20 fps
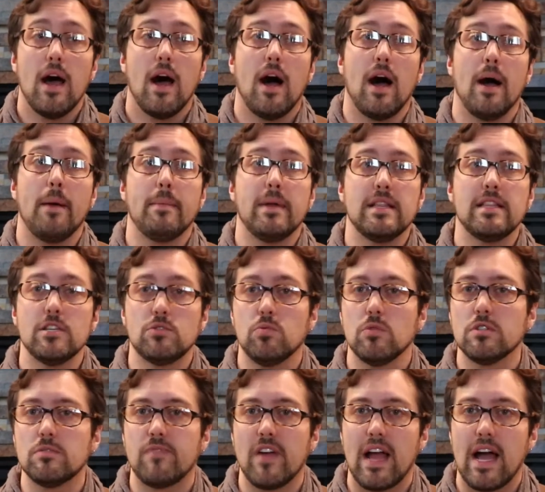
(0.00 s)
And this
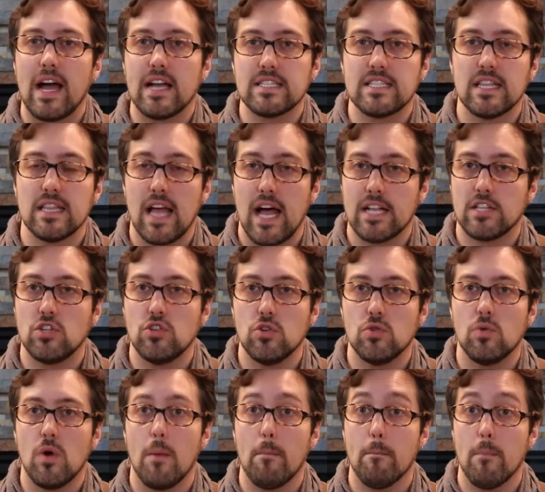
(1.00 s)
one's about has a lot to
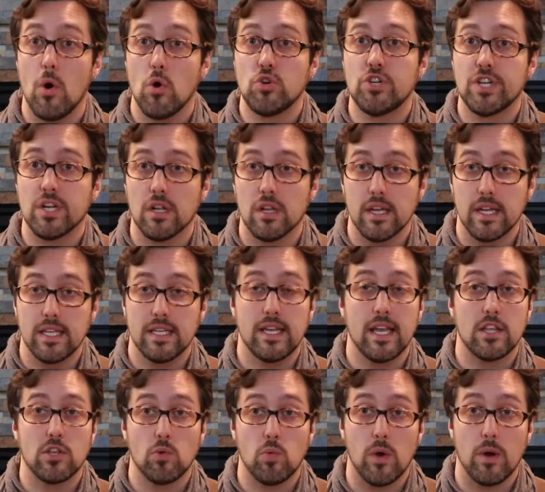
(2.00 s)
do emotionally to
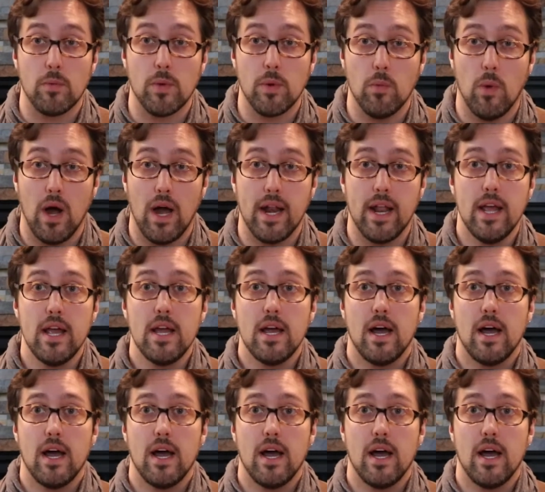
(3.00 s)
get to where we want.